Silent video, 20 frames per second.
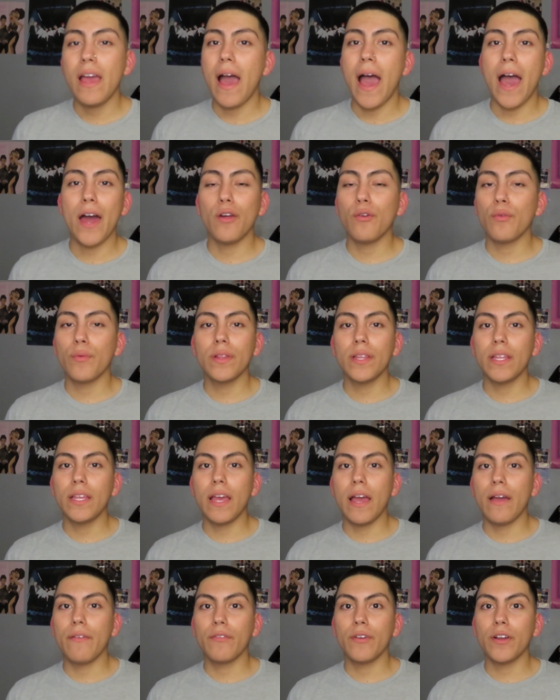I don't really
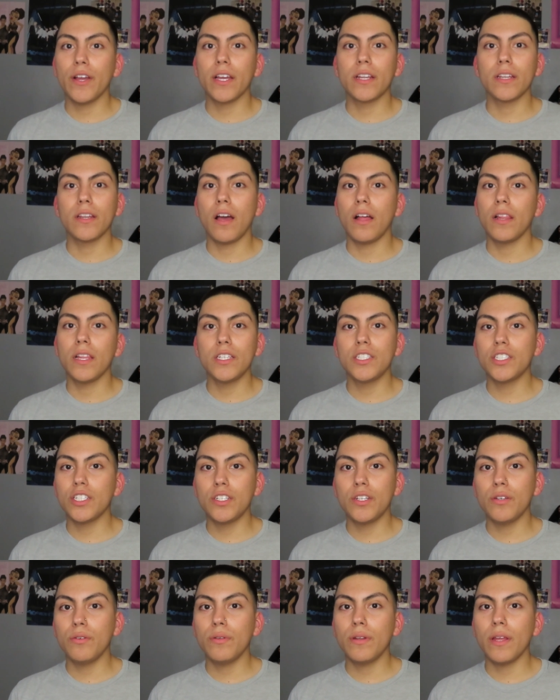ever acknowledge a
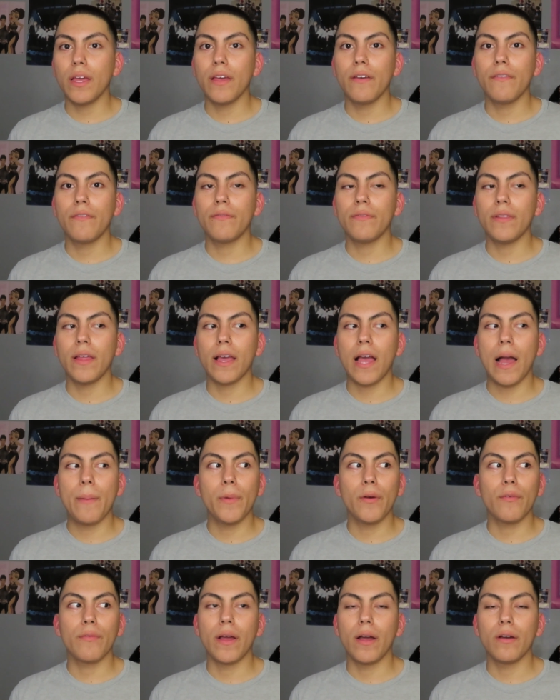dude if like I'm
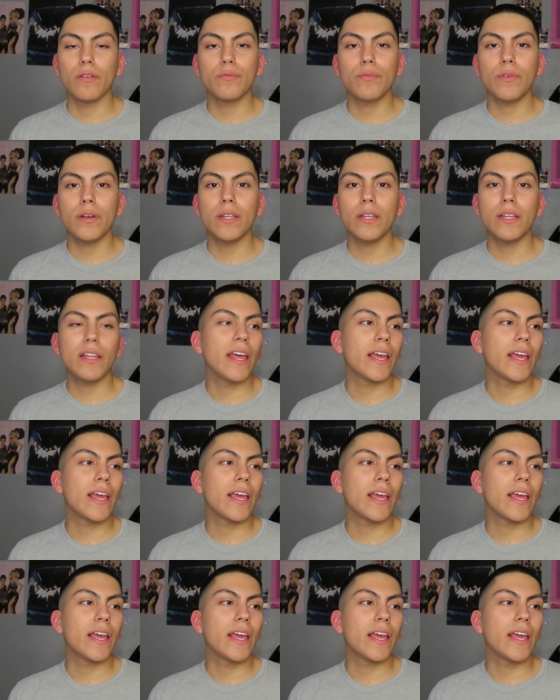around one.